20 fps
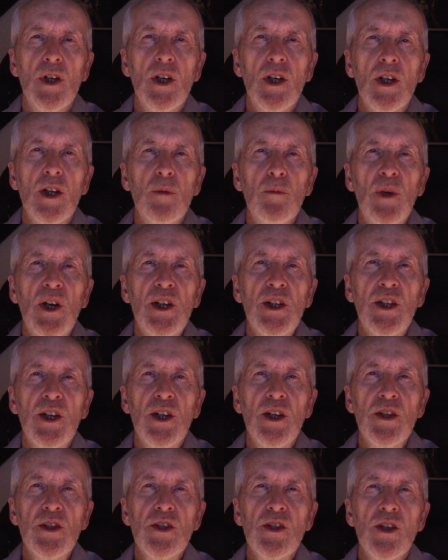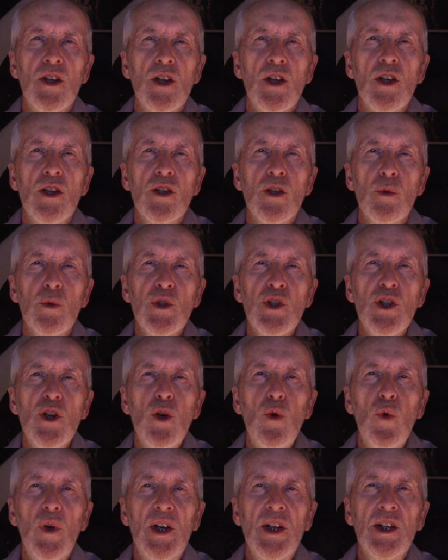In my case, there was
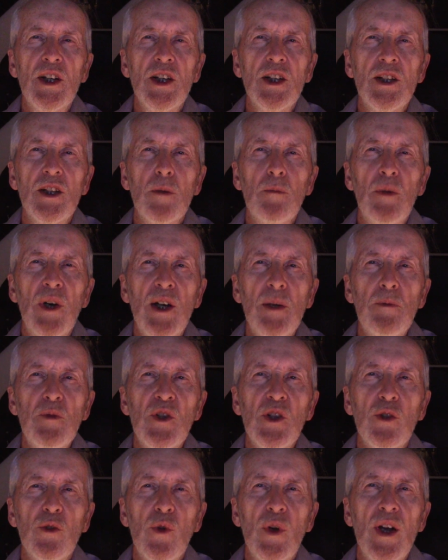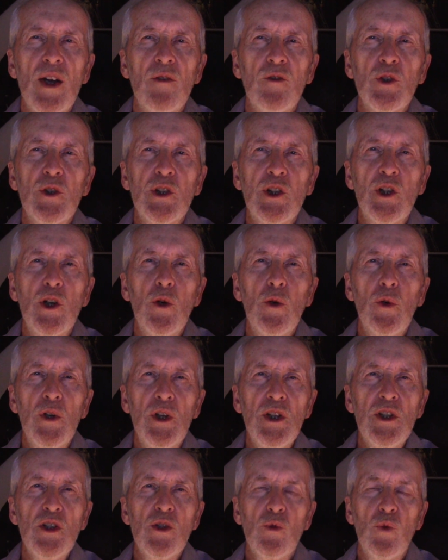no way to get the pipes and gravel to go
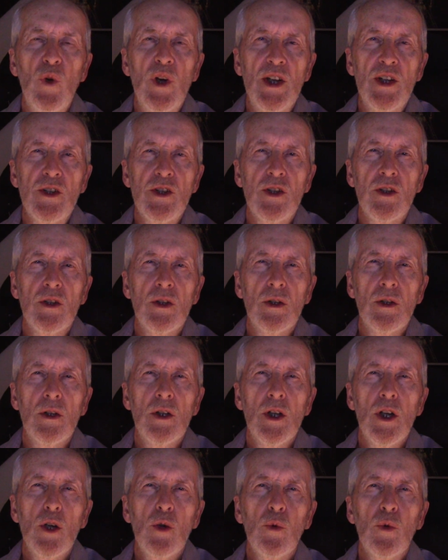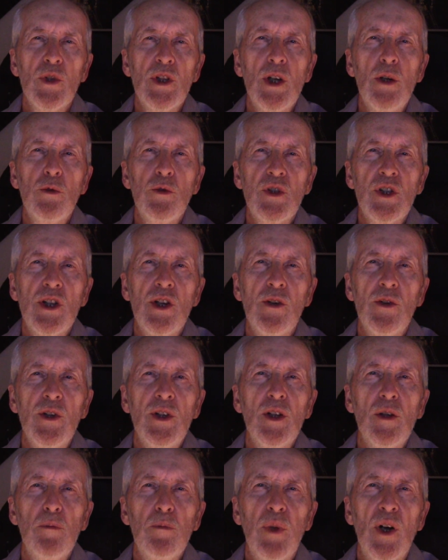east-west without
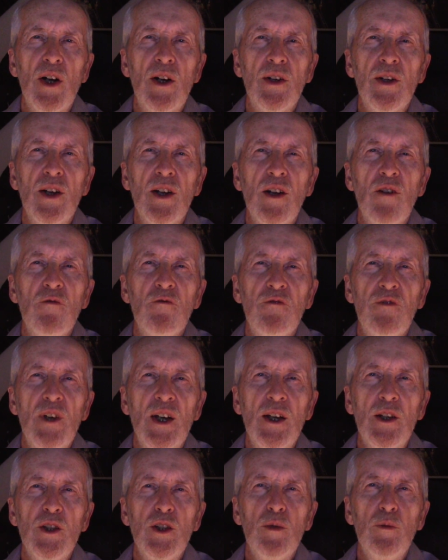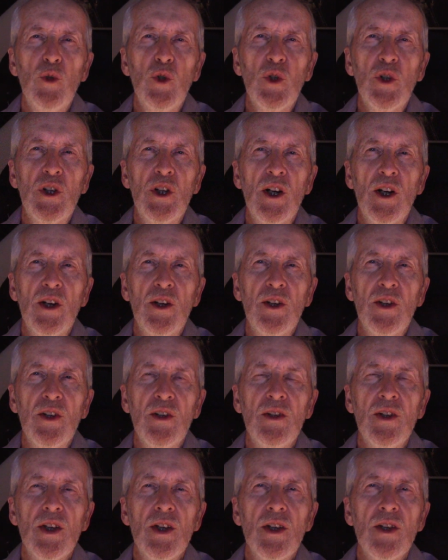tearing apart a valuable
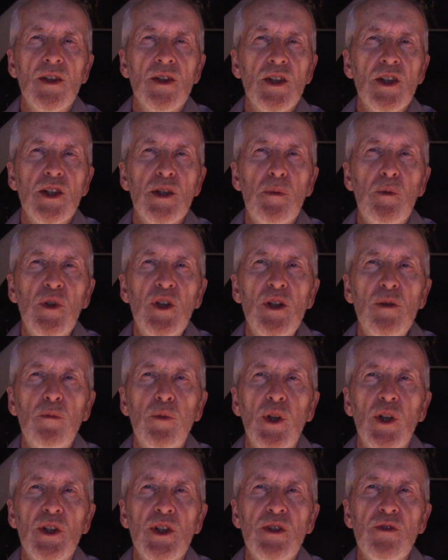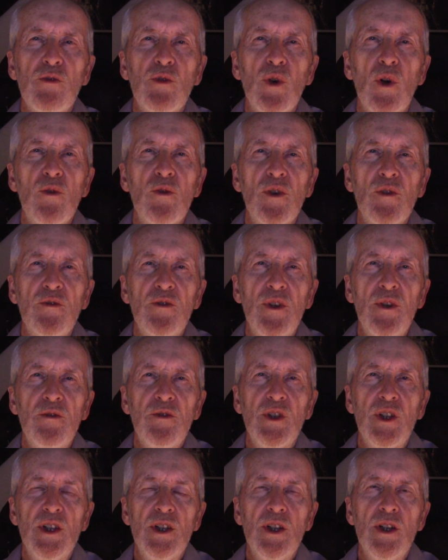garden that's been in place for over
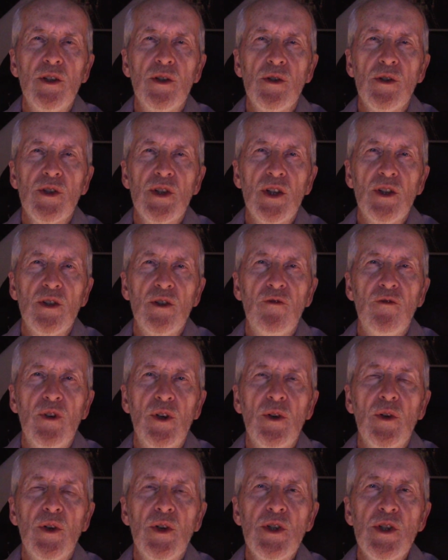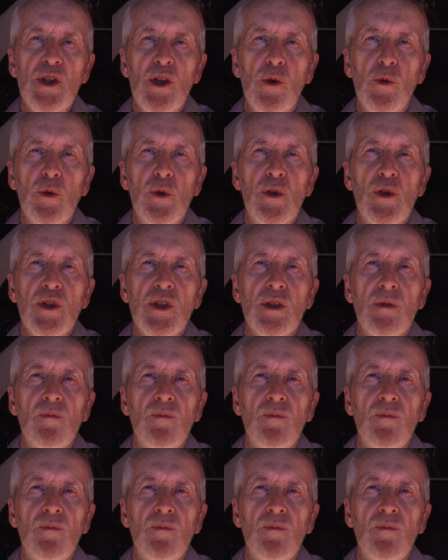50 years under various owners.